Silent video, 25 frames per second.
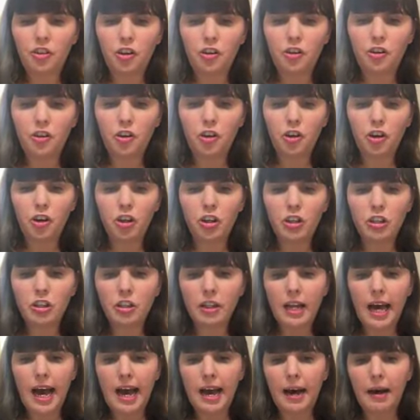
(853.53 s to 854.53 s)
So you
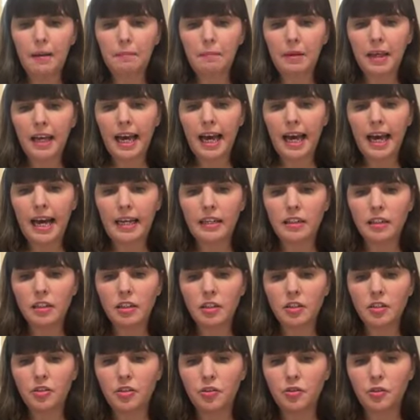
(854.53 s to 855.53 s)
could
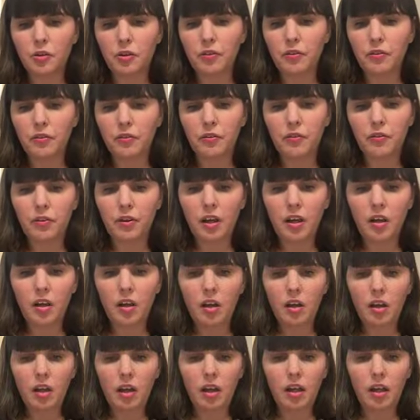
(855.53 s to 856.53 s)
cut sort of
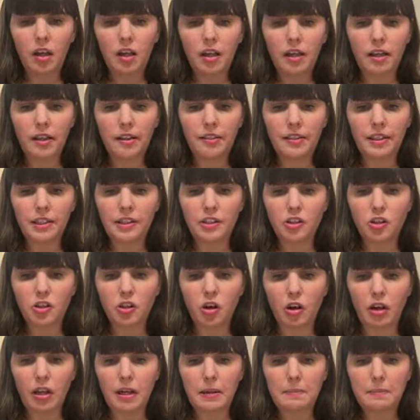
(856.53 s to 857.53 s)
the
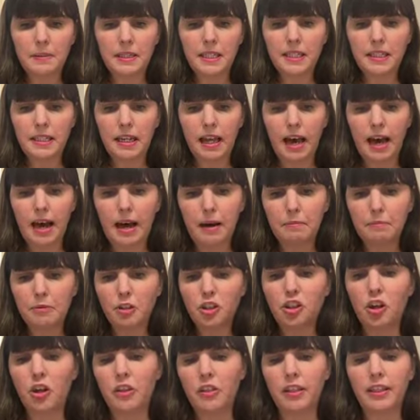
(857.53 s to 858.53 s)
scallops
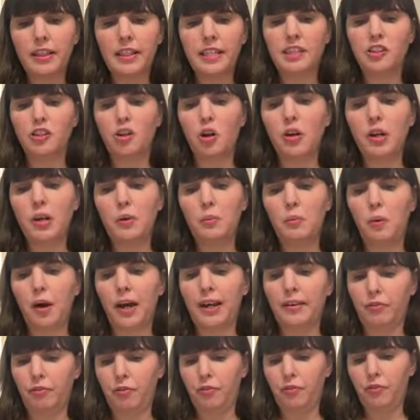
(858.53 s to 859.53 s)
so that there's only
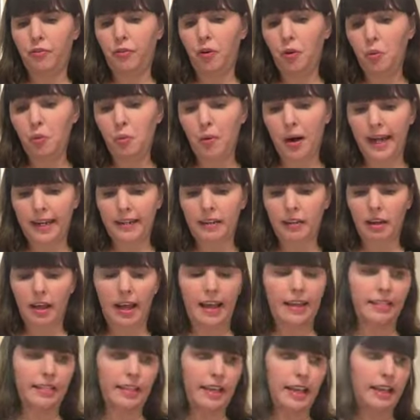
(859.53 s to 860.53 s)
one full one,
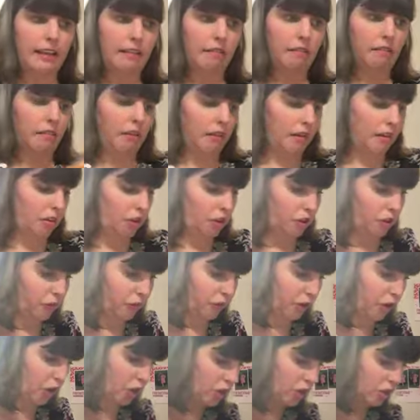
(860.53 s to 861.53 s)
and then
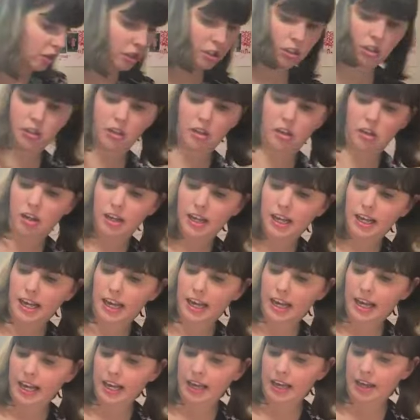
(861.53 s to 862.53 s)
you've got
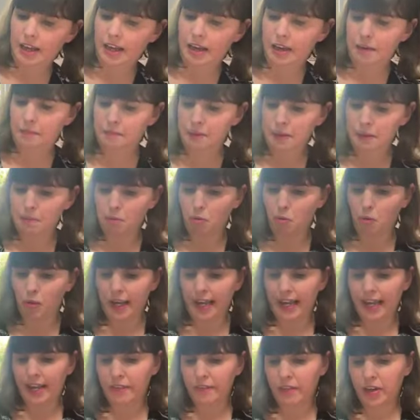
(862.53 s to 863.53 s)
it a bit
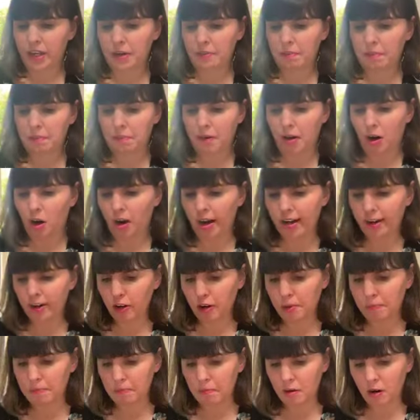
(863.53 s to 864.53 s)
more even. But I
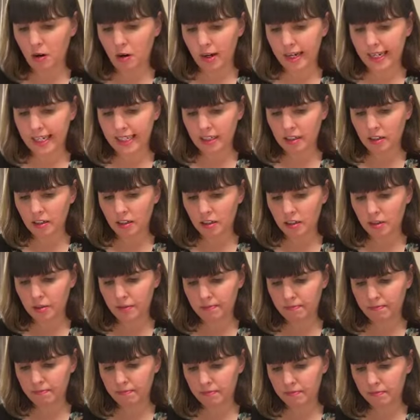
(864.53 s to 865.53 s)
don't
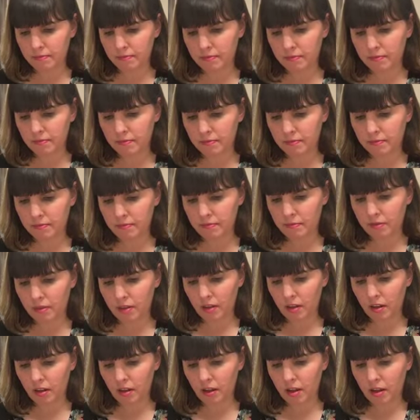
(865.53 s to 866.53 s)
mind.
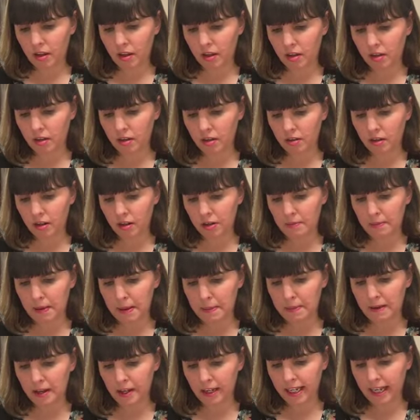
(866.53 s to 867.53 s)
Oh no,
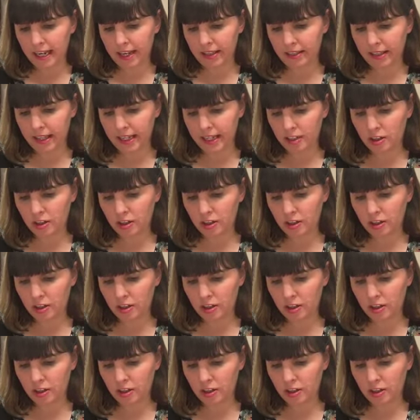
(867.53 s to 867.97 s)
maybe I cut